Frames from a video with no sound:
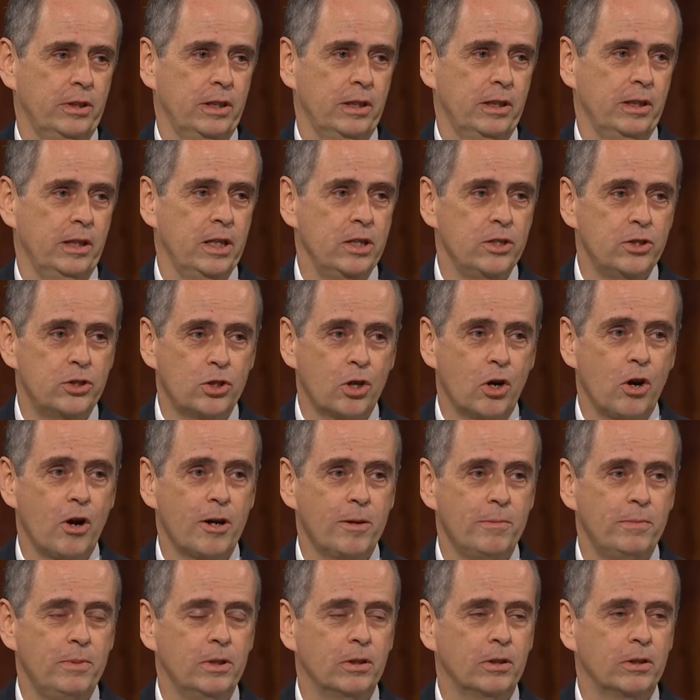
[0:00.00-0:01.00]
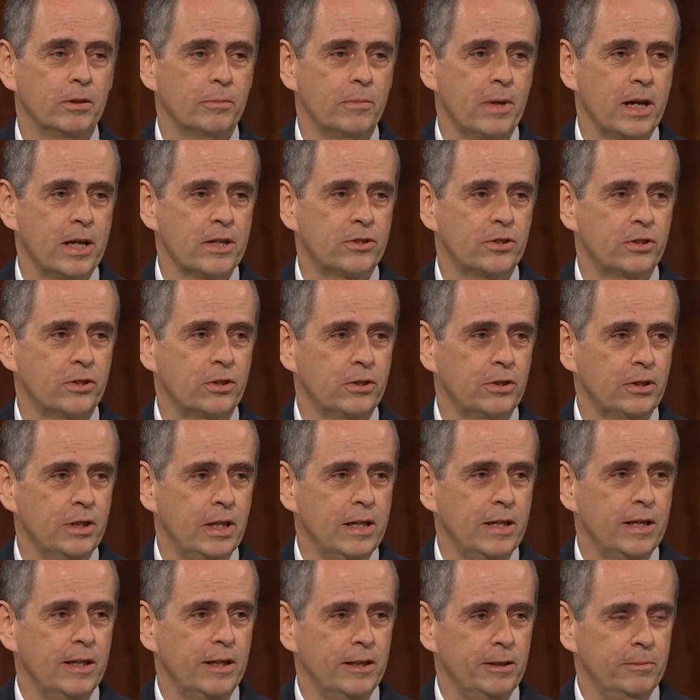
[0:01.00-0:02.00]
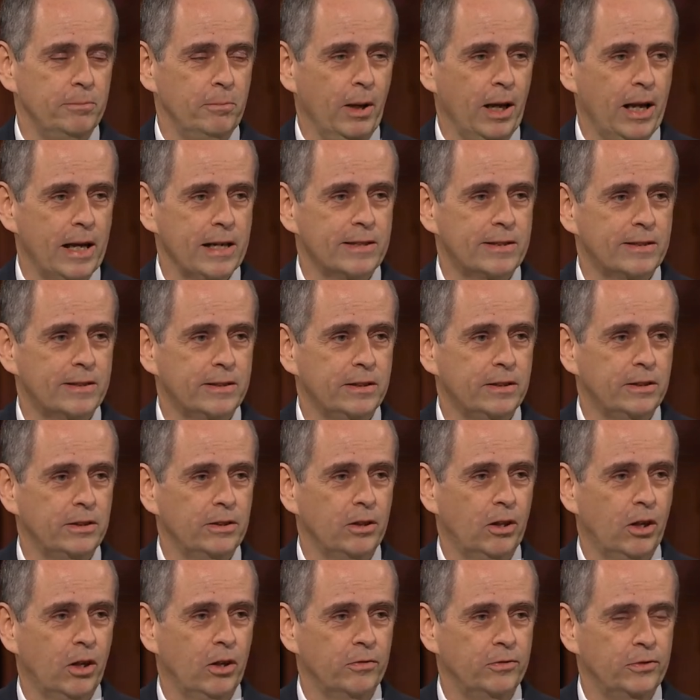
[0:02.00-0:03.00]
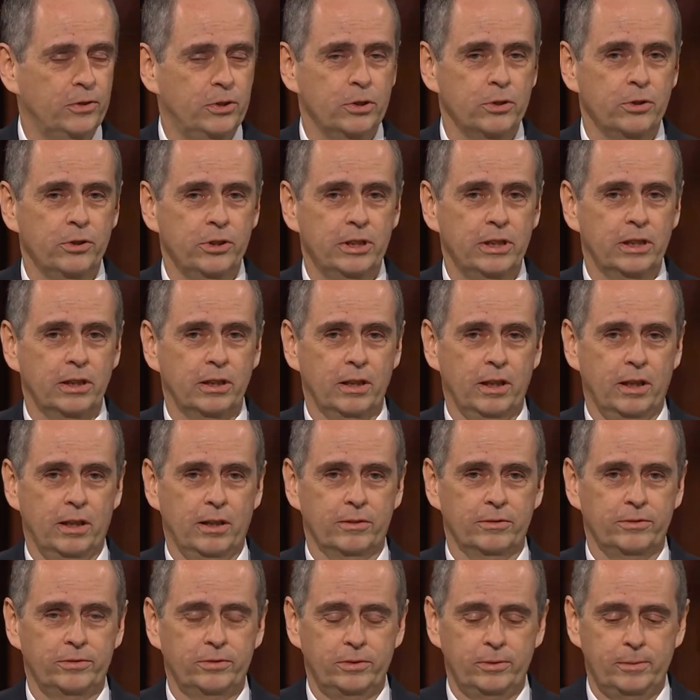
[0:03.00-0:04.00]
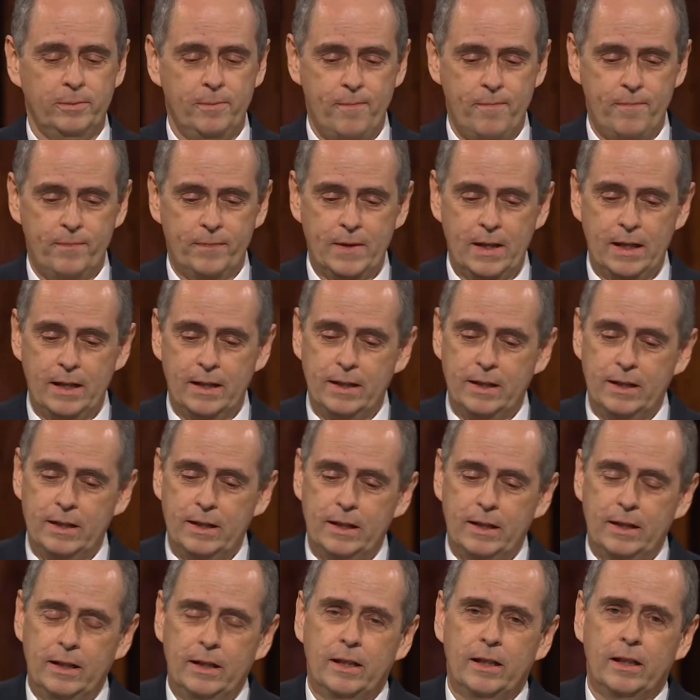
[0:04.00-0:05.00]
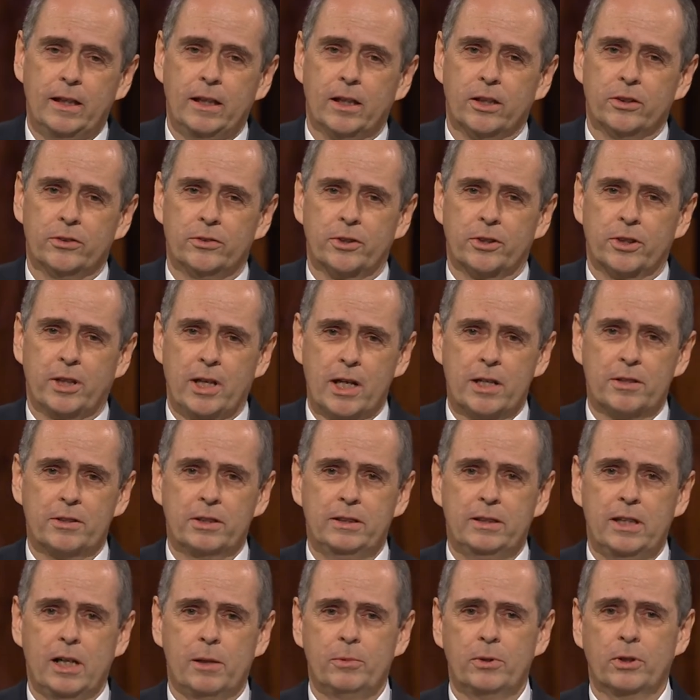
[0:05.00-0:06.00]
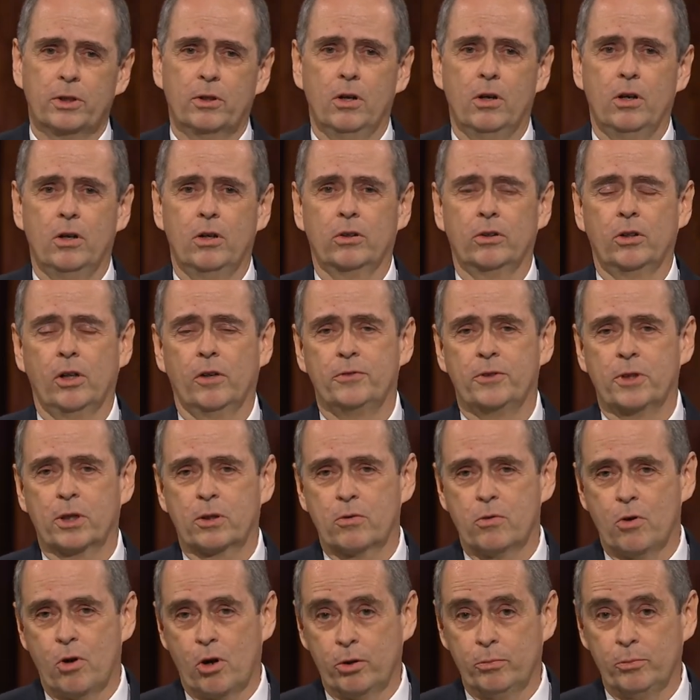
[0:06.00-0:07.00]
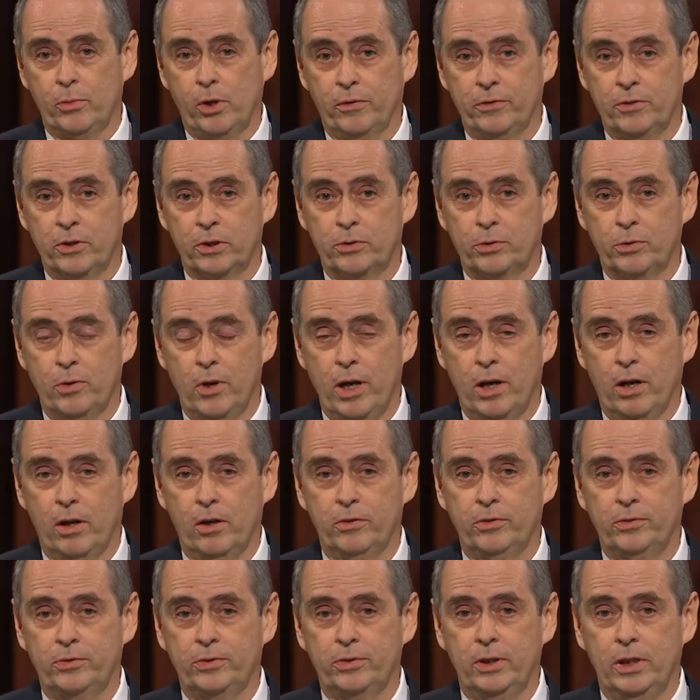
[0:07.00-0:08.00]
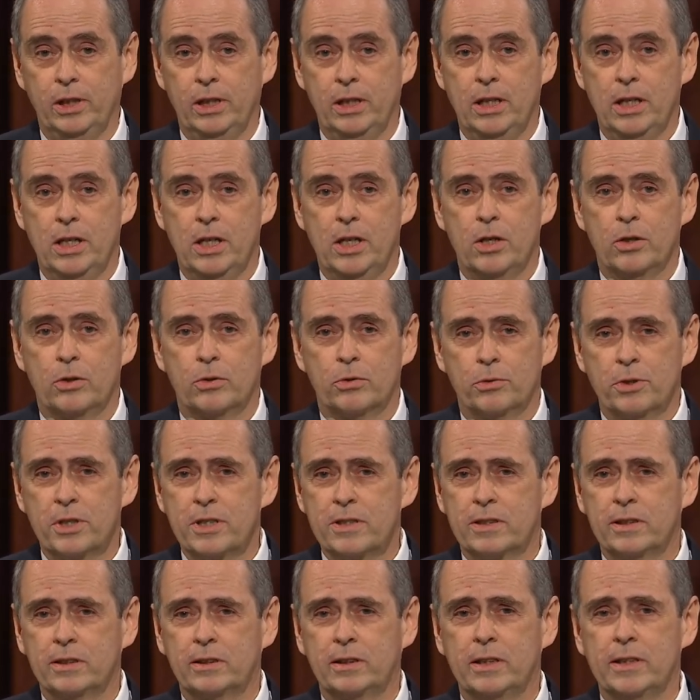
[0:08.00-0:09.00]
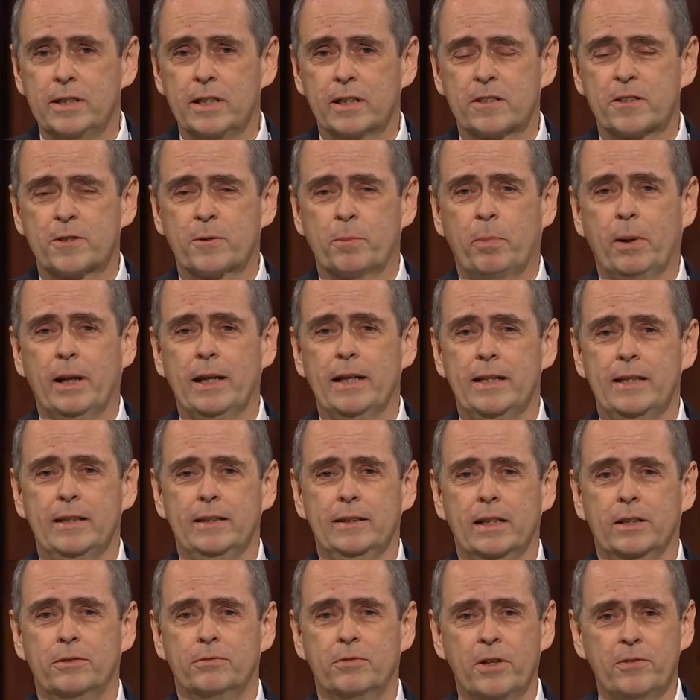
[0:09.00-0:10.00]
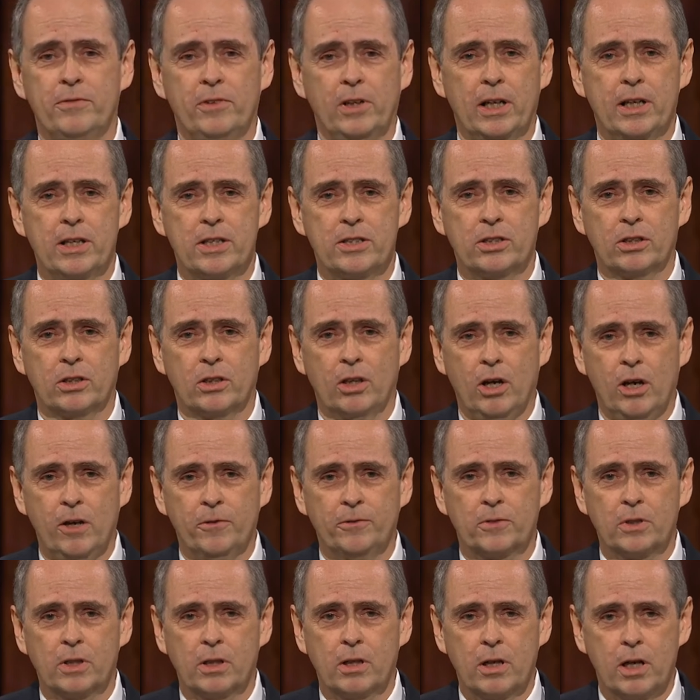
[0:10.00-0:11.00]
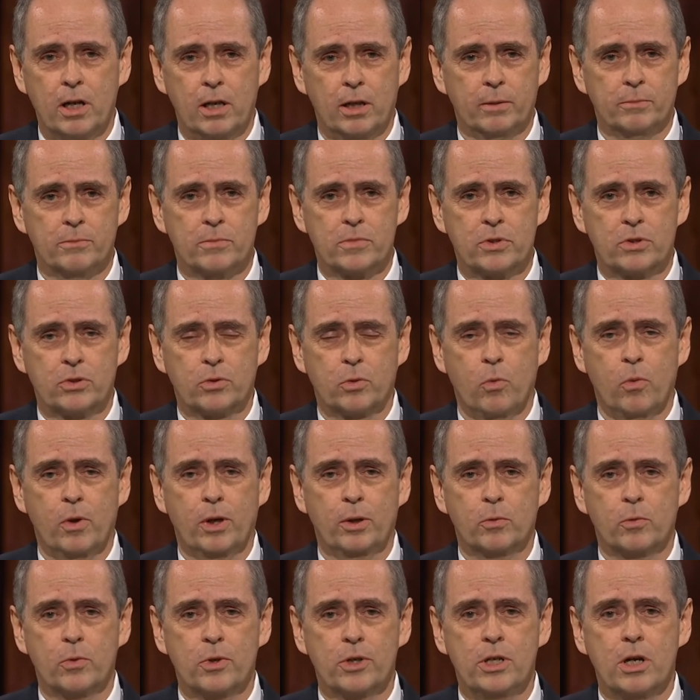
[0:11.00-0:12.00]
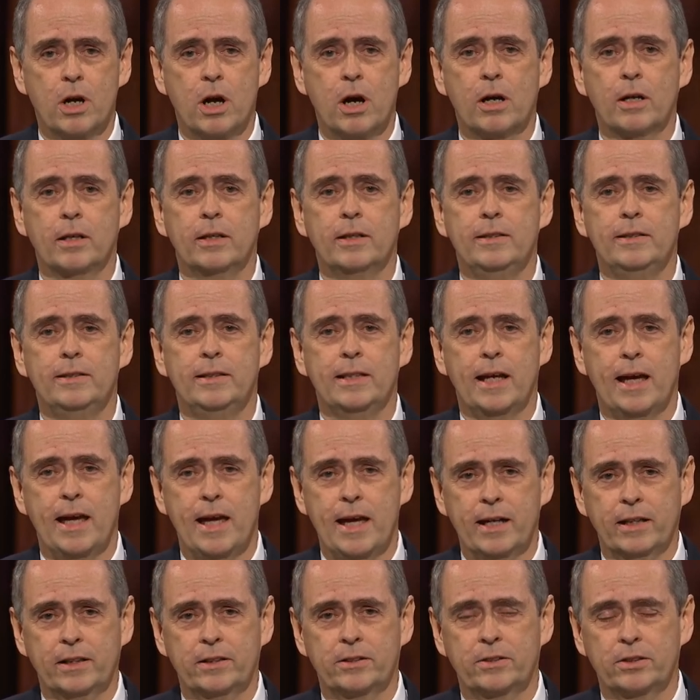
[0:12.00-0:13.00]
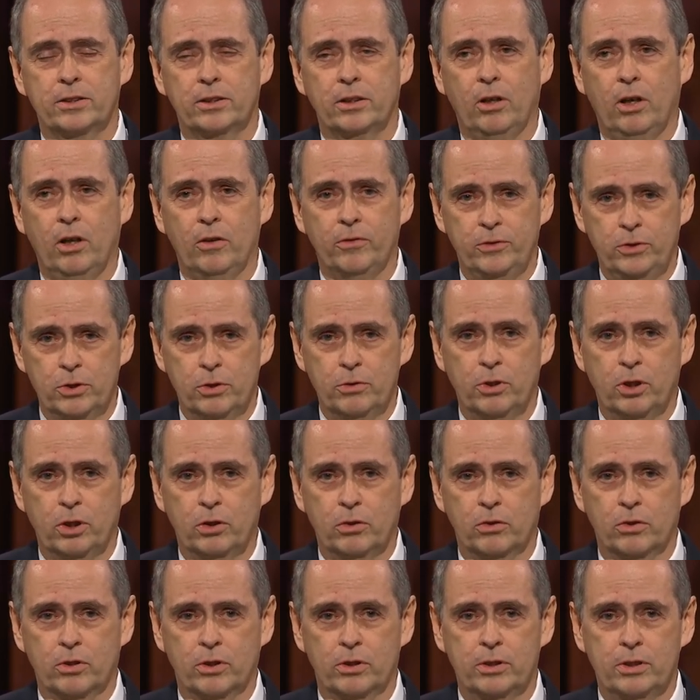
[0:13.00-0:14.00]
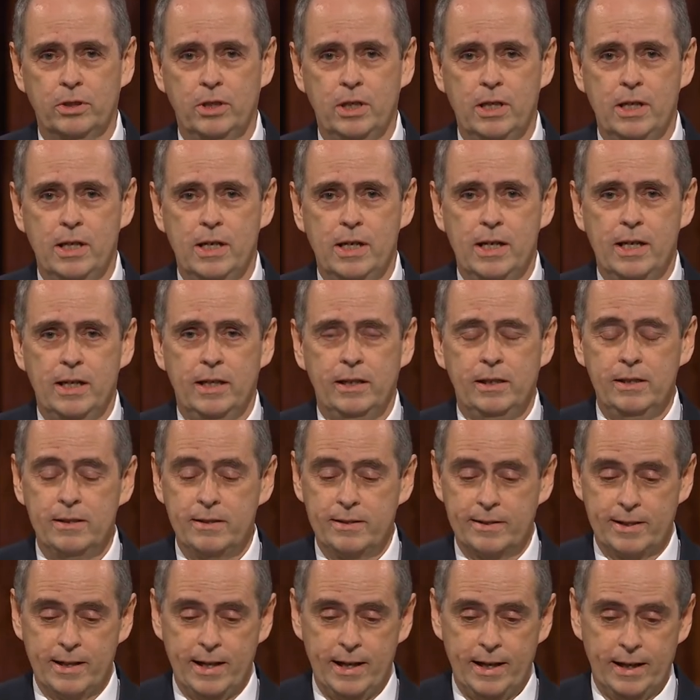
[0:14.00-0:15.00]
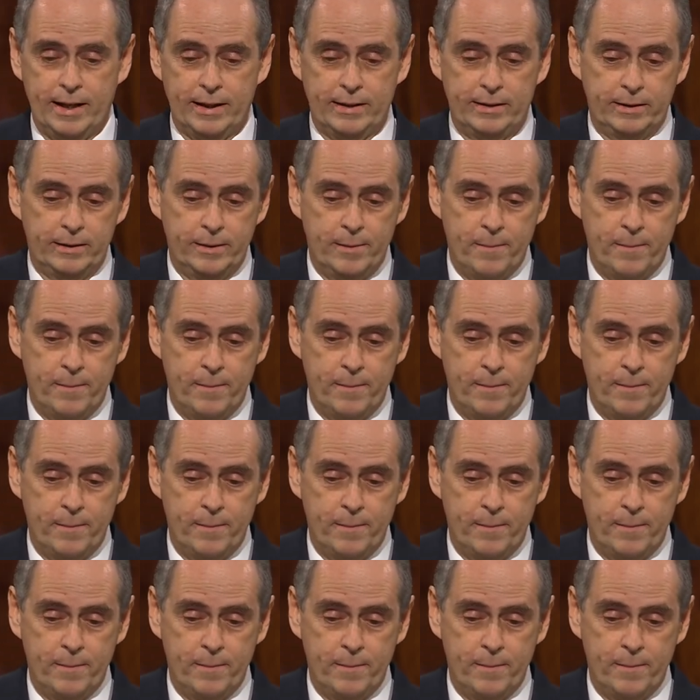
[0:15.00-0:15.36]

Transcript: a joy beyond measure, a blessing of duty and love. Elder Garrett W. Gong of the Quorum of the 12 recently explained that revelation often comes when we are in the act of doing good. He said,